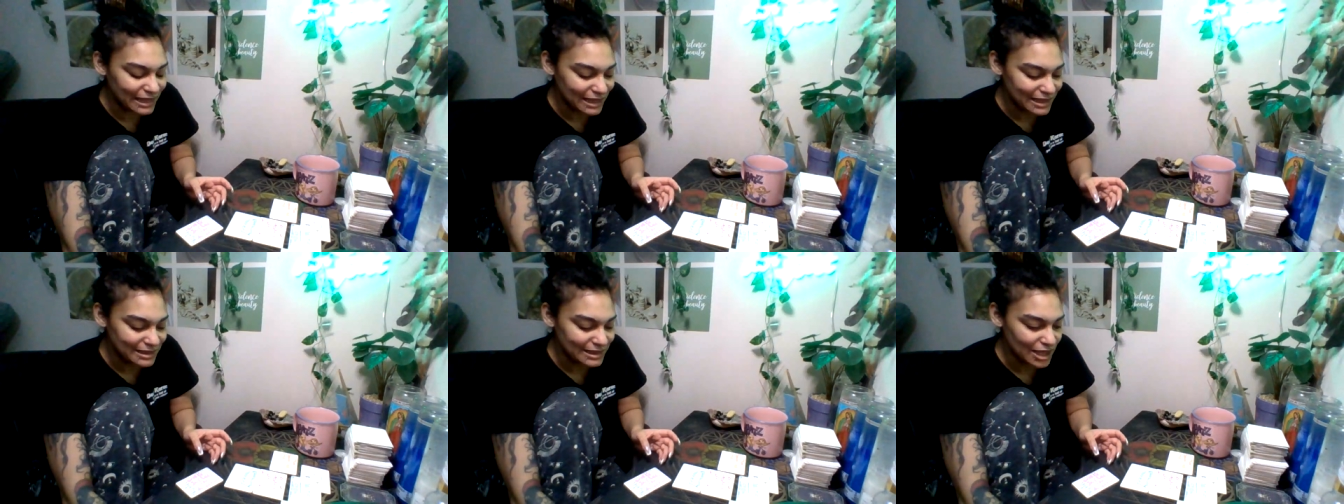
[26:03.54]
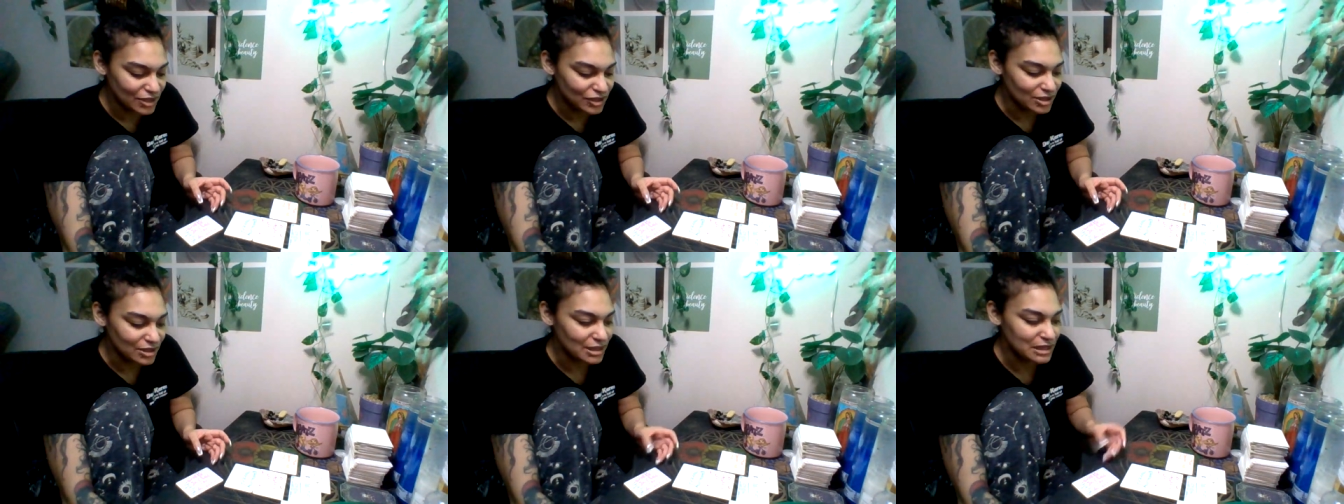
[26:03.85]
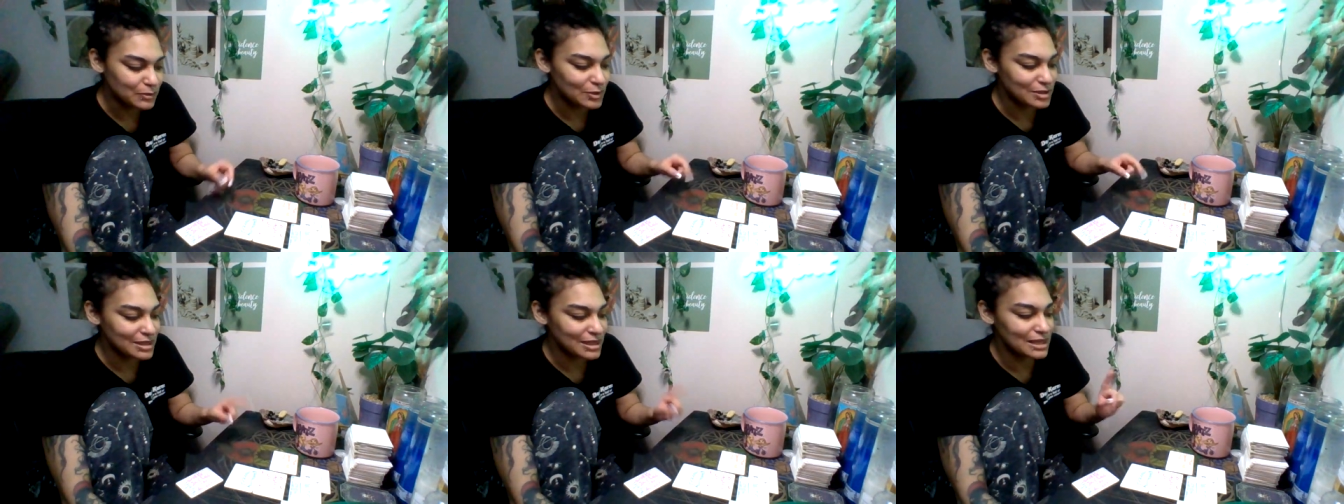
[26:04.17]
and tension. This
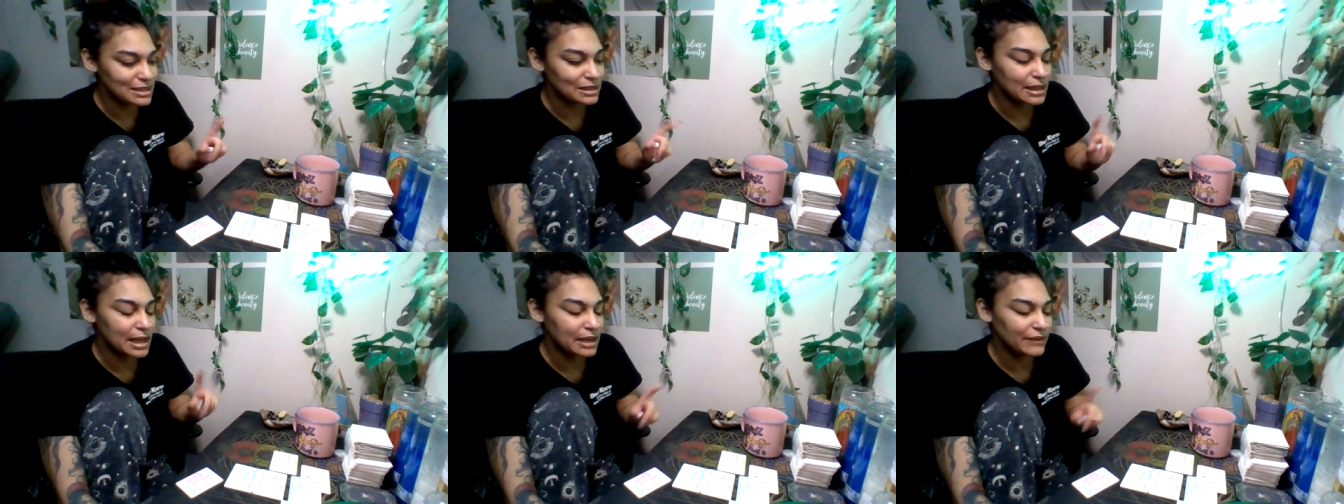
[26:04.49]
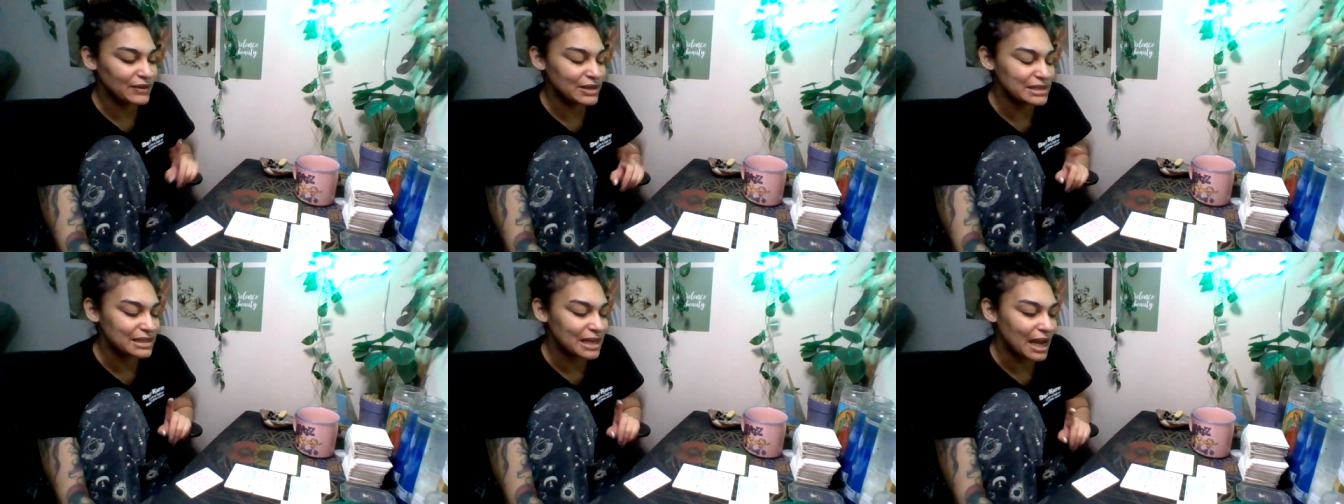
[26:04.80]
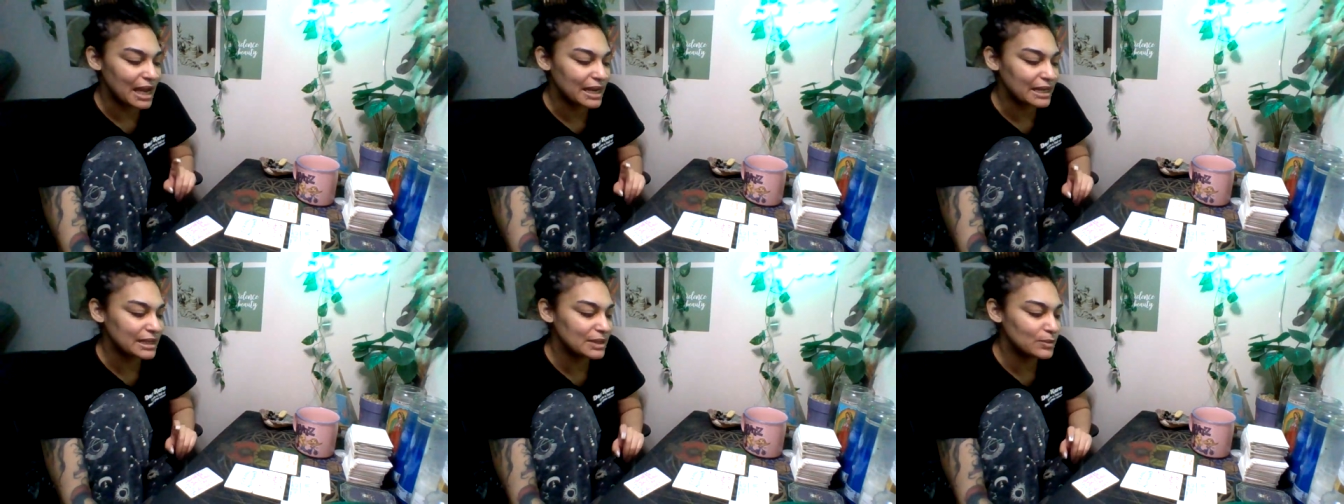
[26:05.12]
person has a lot of
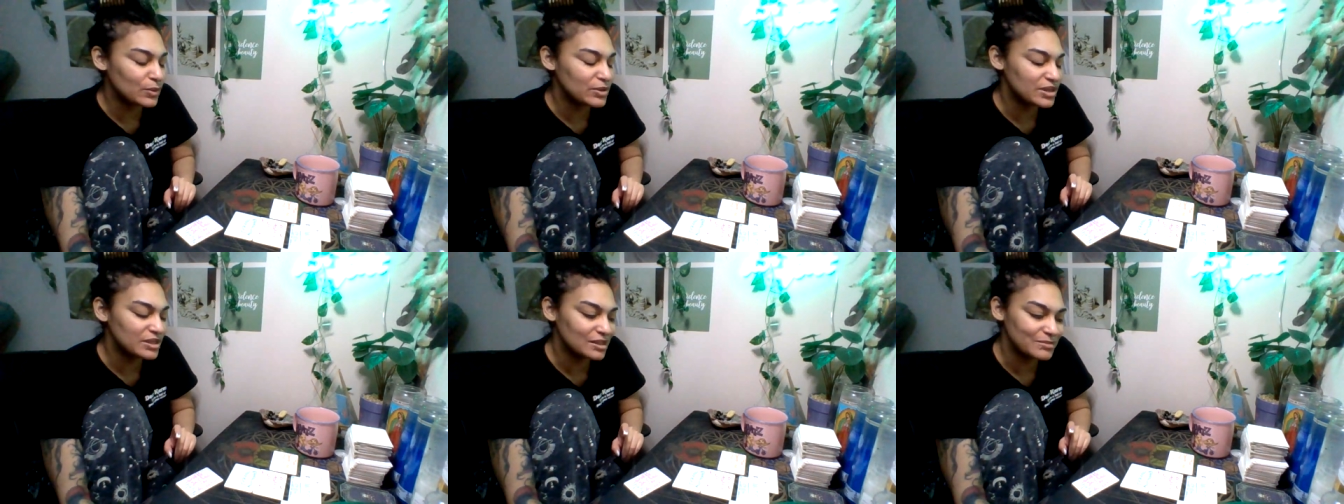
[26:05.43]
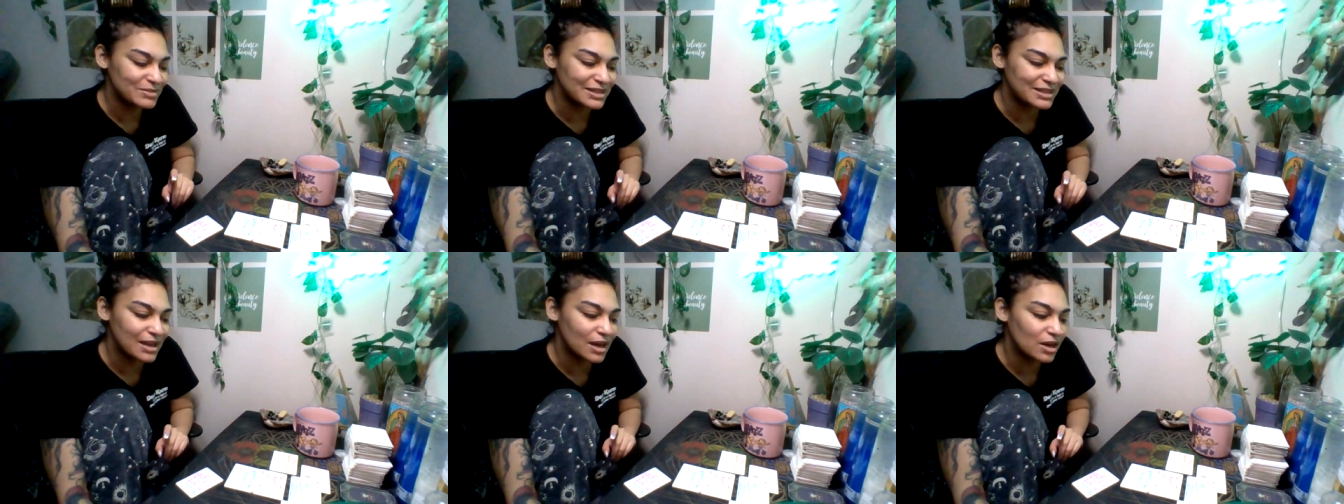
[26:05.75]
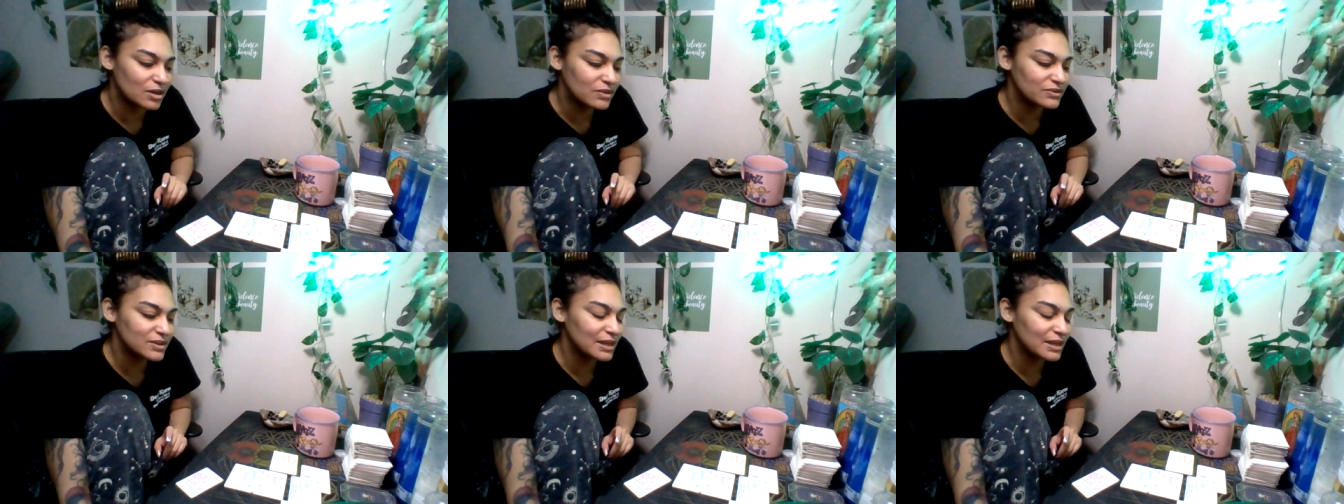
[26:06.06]
anxiety within themselves.